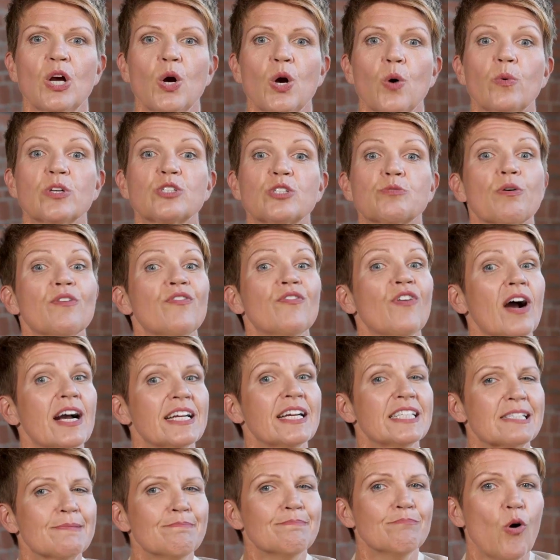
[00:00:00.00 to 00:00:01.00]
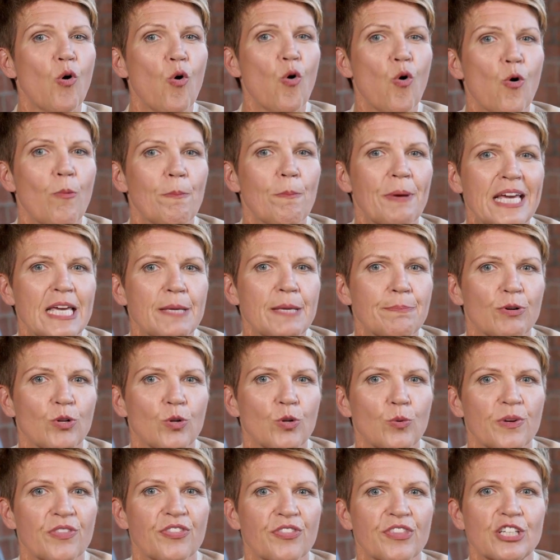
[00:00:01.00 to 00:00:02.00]
which provides more people
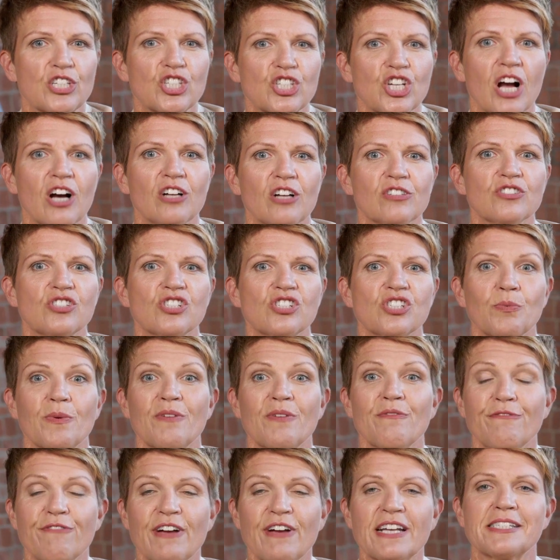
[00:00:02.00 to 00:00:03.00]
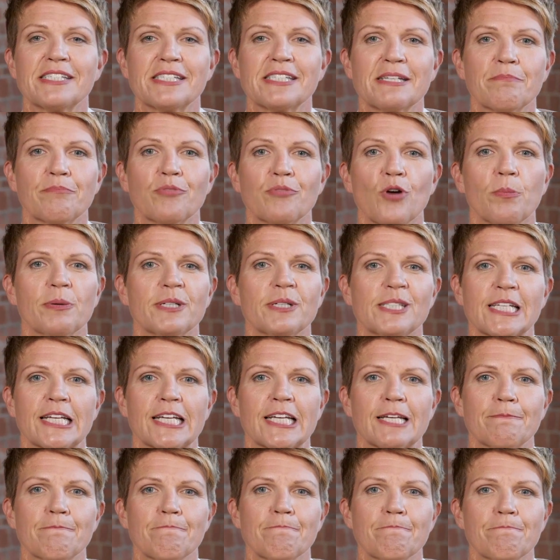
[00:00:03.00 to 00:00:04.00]
with the chance to invest in
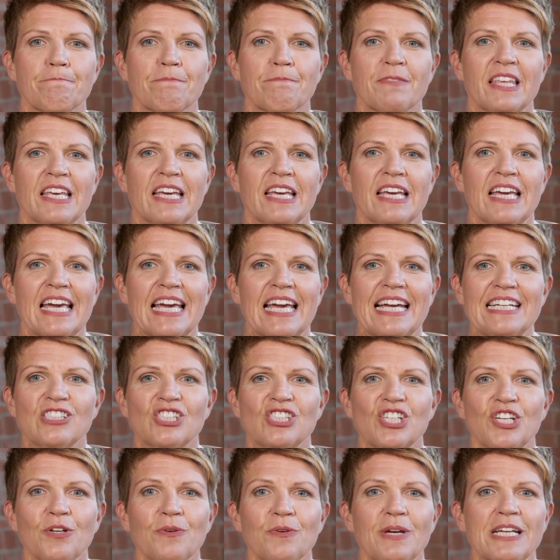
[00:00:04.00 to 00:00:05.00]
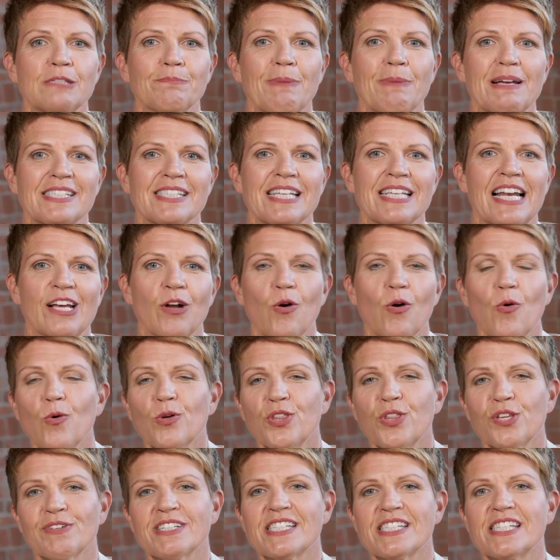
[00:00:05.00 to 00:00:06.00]
property. Here too is best-selling
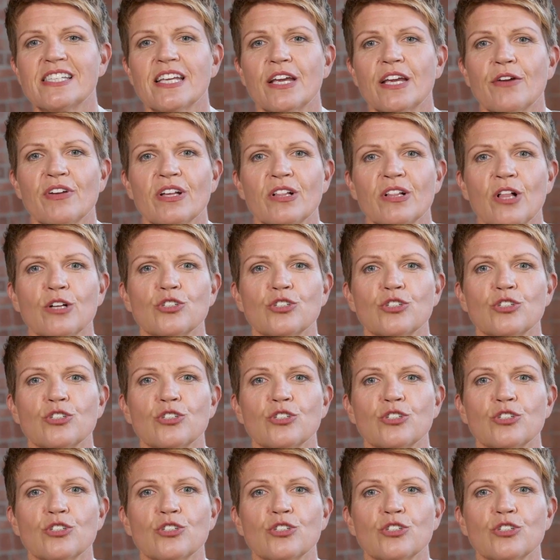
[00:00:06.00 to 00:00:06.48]
author and serial